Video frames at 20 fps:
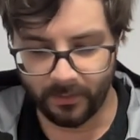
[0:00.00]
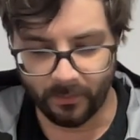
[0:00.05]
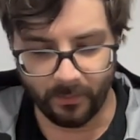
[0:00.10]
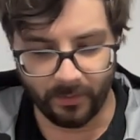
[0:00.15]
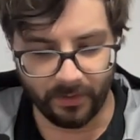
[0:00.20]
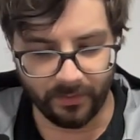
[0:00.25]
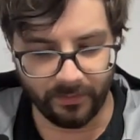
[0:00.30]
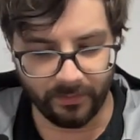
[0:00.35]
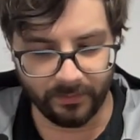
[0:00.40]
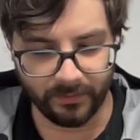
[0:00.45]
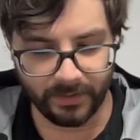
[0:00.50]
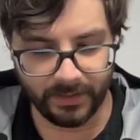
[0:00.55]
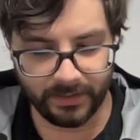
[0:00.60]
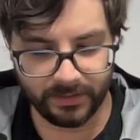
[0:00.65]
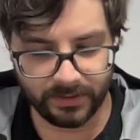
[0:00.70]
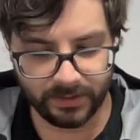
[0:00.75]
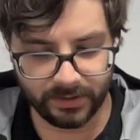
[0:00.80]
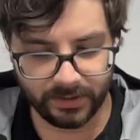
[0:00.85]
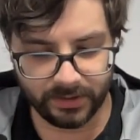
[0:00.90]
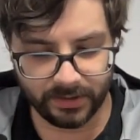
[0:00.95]
While their
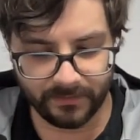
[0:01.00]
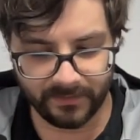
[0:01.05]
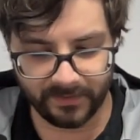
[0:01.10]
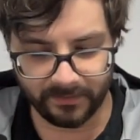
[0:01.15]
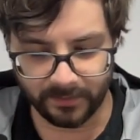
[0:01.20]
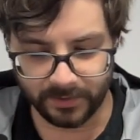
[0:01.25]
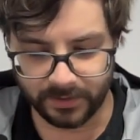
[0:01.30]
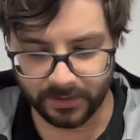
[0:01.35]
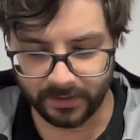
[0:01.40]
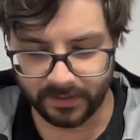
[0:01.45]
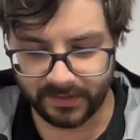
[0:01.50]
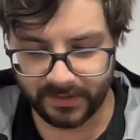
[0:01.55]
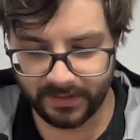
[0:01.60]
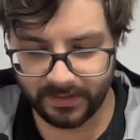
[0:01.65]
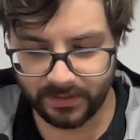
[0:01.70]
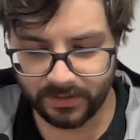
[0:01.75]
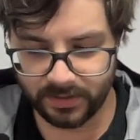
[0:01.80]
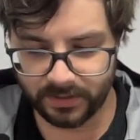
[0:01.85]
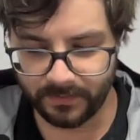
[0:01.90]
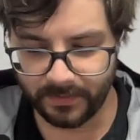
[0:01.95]
relationships, which are
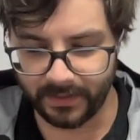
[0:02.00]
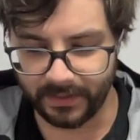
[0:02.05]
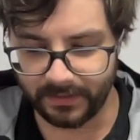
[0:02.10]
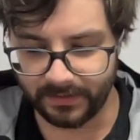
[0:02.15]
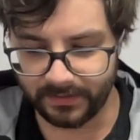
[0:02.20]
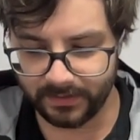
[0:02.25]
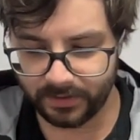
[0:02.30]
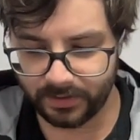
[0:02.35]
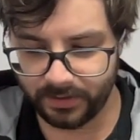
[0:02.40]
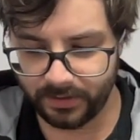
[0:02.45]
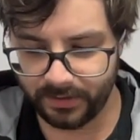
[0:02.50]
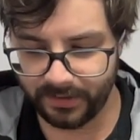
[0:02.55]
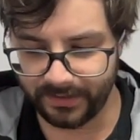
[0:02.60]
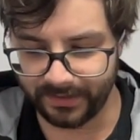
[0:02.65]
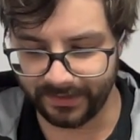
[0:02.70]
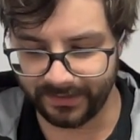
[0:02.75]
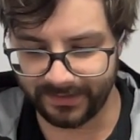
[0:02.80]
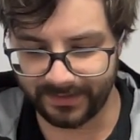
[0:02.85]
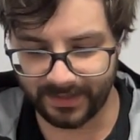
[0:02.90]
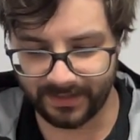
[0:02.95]
tinged by addiction,
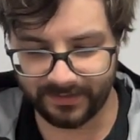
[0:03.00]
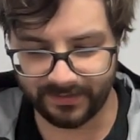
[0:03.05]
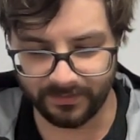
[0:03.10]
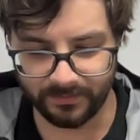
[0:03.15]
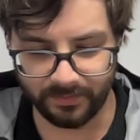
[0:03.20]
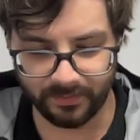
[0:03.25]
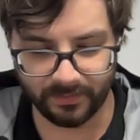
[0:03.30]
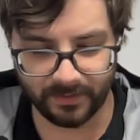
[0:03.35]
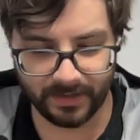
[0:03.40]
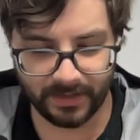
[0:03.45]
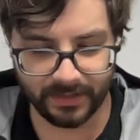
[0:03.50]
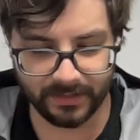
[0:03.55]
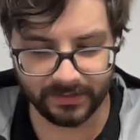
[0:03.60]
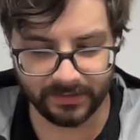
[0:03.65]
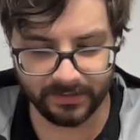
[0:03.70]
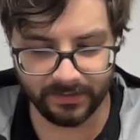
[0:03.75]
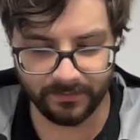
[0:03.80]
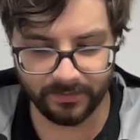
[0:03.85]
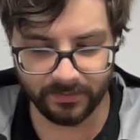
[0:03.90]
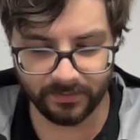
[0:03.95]
success, and pride,
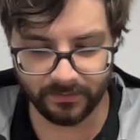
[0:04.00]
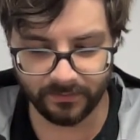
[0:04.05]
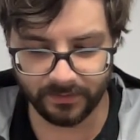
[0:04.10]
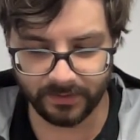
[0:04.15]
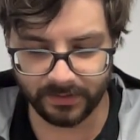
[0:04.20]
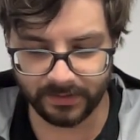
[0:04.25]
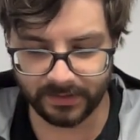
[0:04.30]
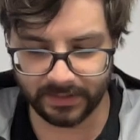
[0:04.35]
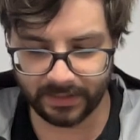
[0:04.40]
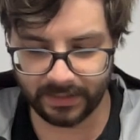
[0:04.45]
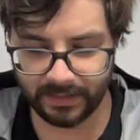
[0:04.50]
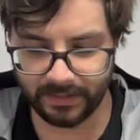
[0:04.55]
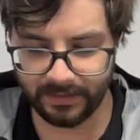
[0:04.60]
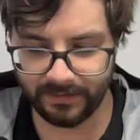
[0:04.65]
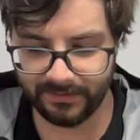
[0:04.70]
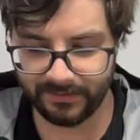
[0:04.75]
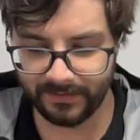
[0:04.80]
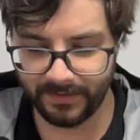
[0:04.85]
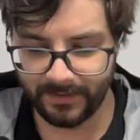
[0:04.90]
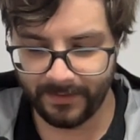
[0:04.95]
deepen over the
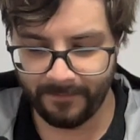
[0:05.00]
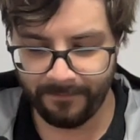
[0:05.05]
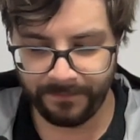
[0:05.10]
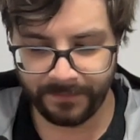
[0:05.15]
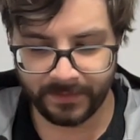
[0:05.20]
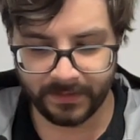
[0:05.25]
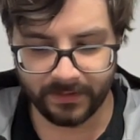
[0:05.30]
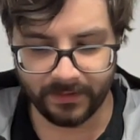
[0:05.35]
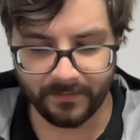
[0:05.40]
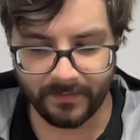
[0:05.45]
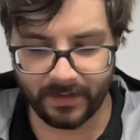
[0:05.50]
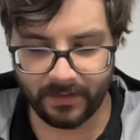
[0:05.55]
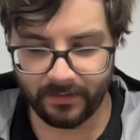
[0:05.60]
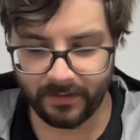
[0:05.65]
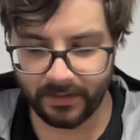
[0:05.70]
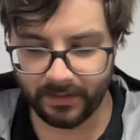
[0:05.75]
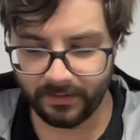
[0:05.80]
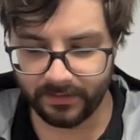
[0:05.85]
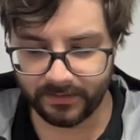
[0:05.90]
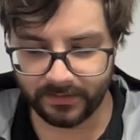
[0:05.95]
decades, the men are
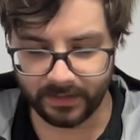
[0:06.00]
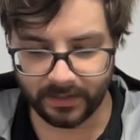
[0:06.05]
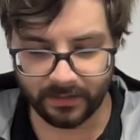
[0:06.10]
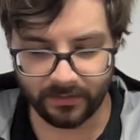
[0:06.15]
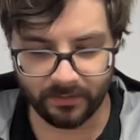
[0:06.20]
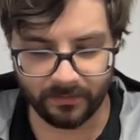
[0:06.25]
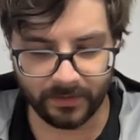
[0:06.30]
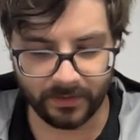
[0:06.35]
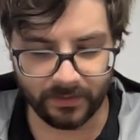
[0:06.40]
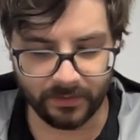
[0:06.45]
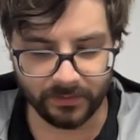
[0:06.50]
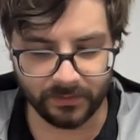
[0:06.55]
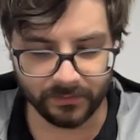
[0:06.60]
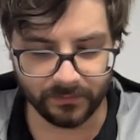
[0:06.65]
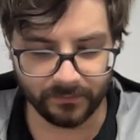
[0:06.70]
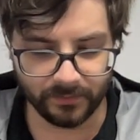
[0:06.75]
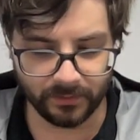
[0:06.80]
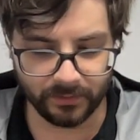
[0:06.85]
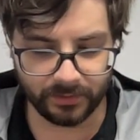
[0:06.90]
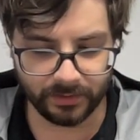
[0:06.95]
held together by their
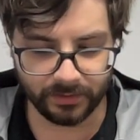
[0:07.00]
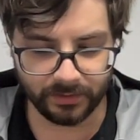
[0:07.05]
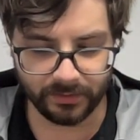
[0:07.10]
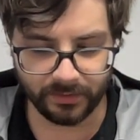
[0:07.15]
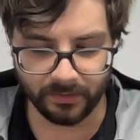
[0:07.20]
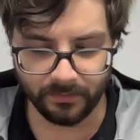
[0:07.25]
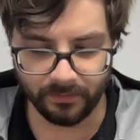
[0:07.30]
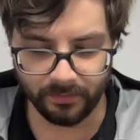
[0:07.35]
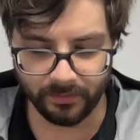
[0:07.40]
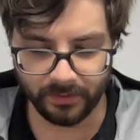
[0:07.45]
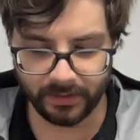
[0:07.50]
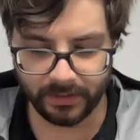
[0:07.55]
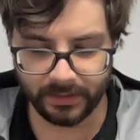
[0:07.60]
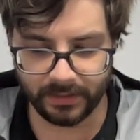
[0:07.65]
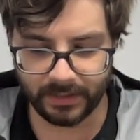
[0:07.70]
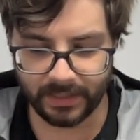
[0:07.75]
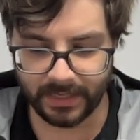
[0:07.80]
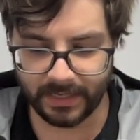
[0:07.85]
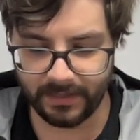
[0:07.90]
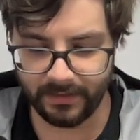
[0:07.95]
devotion to the
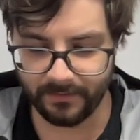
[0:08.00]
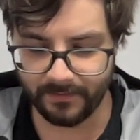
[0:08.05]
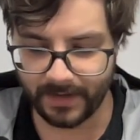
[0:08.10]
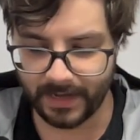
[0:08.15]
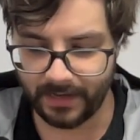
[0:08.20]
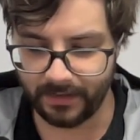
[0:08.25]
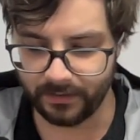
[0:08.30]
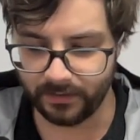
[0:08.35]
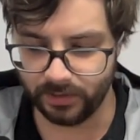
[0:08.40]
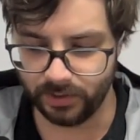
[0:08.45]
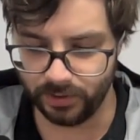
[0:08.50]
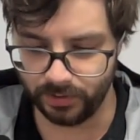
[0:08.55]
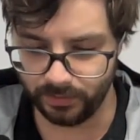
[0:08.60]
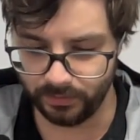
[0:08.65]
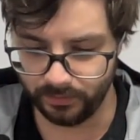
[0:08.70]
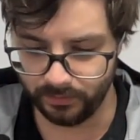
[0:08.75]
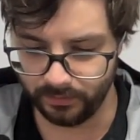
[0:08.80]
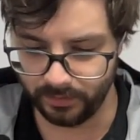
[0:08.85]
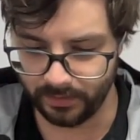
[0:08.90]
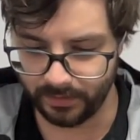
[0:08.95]
brilliant, enigmatic
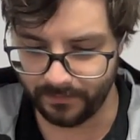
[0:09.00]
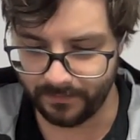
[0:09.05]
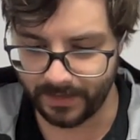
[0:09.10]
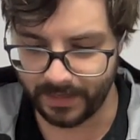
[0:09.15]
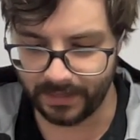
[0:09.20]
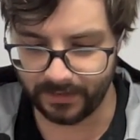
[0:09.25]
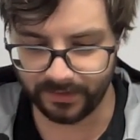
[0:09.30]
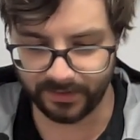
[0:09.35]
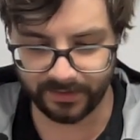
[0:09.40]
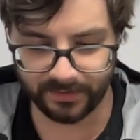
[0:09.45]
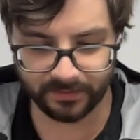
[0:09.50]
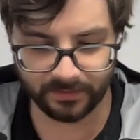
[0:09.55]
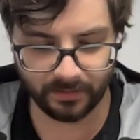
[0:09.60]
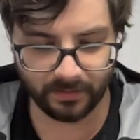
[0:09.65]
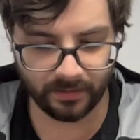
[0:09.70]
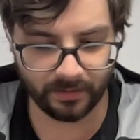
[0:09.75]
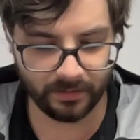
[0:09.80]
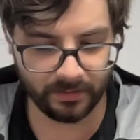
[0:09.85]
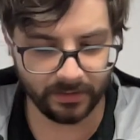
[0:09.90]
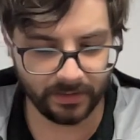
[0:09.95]
Jude, a man
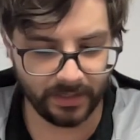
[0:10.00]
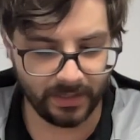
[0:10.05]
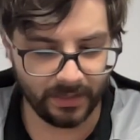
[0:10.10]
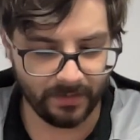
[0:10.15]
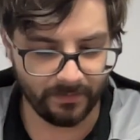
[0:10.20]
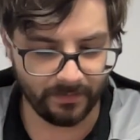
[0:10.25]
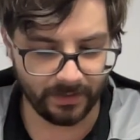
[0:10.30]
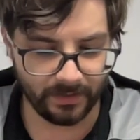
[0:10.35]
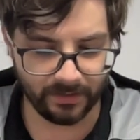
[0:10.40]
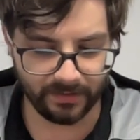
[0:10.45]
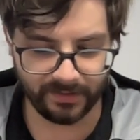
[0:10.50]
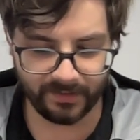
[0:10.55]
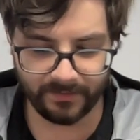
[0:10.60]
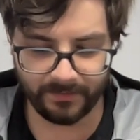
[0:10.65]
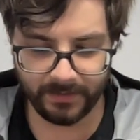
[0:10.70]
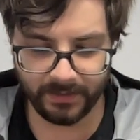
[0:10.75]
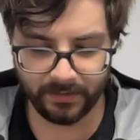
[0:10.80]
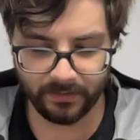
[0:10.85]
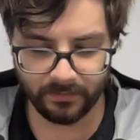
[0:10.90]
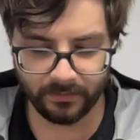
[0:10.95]
scarred by an
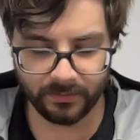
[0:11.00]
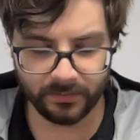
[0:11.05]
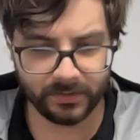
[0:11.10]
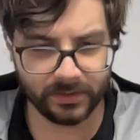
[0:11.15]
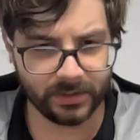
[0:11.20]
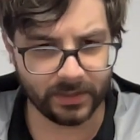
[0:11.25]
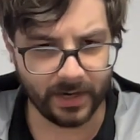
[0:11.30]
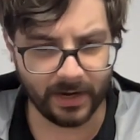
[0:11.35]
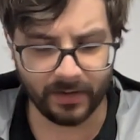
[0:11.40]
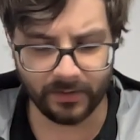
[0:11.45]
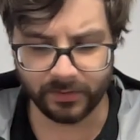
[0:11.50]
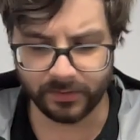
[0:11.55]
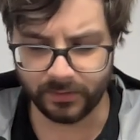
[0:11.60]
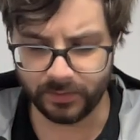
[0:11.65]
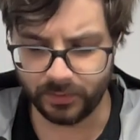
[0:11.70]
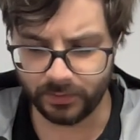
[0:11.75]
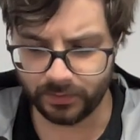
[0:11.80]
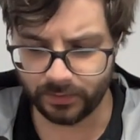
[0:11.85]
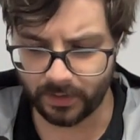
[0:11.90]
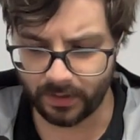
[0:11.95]
unspeakable
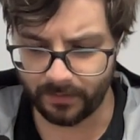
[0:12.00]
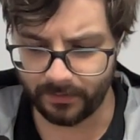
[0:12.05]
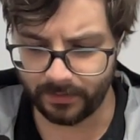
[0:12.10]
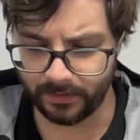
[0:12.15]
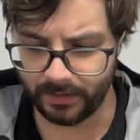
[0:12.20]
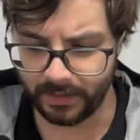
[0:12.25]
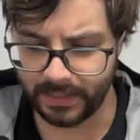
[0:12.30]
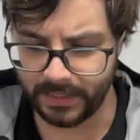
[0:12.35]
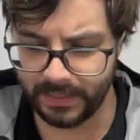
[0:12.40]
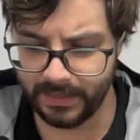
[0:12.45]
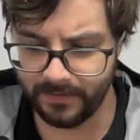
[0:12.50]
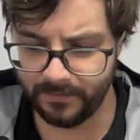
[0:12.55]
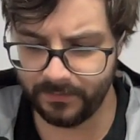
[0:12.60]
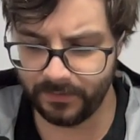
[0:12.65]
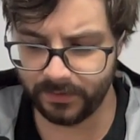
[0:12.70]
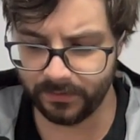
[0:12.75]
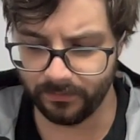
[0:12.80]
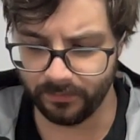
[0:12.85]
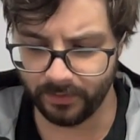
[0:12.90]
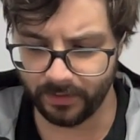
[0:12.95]
childhood trauma, a
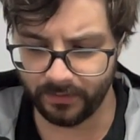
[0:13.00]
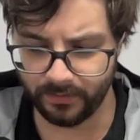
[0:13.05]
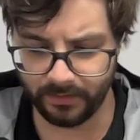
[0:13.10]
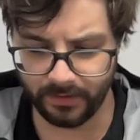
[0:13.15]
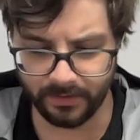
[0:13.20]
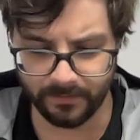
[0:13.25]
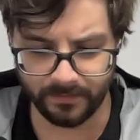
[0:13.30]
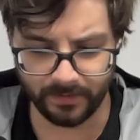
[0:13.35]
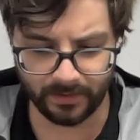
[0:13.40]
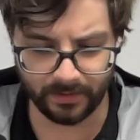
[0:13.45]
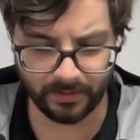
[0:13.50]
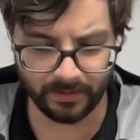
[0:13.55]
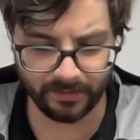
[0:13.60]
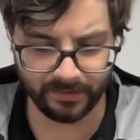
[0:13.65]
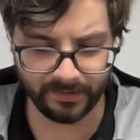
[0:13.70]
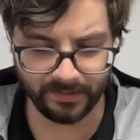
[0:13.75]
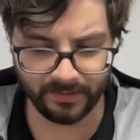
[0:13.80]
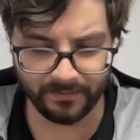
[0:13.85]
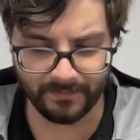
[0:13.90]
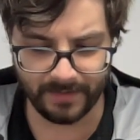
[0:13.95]
hymn to brotherly
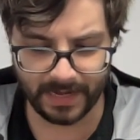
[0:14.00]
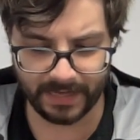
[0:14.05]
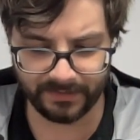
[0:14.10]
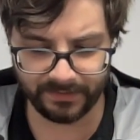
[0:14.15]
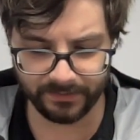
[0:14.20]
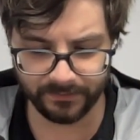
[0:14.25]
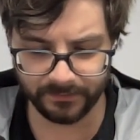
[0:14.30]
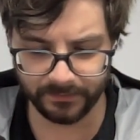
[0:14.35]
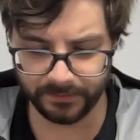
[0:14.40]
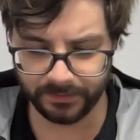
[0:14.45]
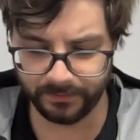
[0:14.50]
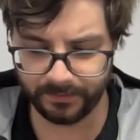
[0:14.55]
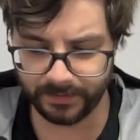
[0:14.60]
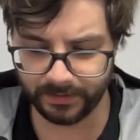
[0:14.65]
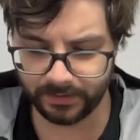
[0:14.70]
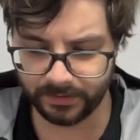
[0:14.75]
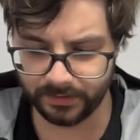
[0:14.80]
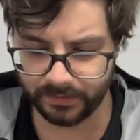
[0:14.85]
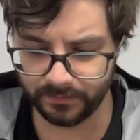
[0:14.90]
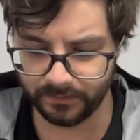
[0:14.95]
bonds, and a masterful
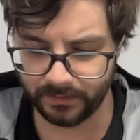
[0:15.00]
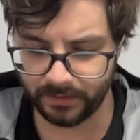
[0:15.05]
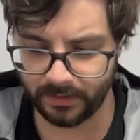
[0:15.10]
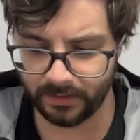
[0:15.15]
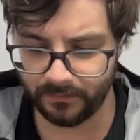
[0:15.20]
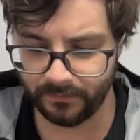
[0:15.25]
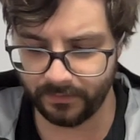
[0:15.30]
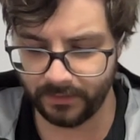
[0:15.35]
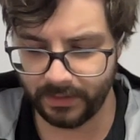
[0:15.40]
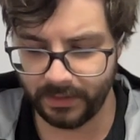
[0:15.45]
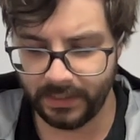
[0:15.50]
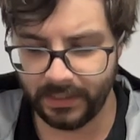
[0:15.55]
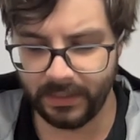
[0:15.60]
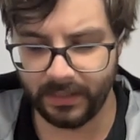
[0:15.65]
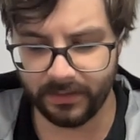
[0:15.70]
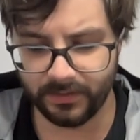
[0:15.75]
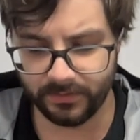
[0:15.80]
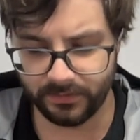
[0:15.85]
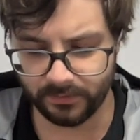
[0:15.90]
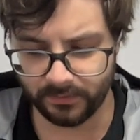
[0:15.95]
depiction of love
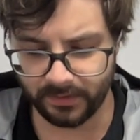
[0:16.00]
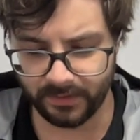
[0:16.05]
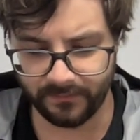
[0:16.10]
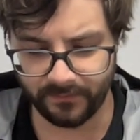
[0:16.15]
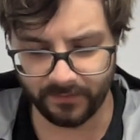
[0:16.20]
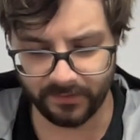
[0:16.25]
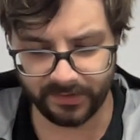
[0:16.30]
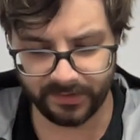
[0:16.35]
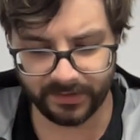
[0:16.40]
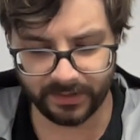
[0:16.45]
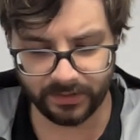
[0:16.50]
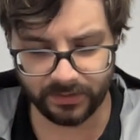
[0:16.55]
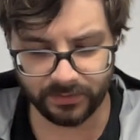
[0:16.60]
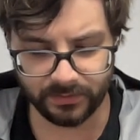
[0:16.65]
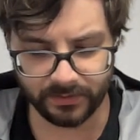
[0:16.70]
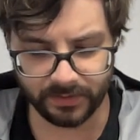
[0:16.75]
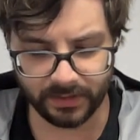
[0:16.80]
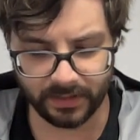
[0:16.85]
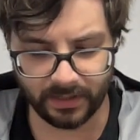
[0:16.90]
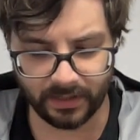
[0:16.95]
in the 21st century.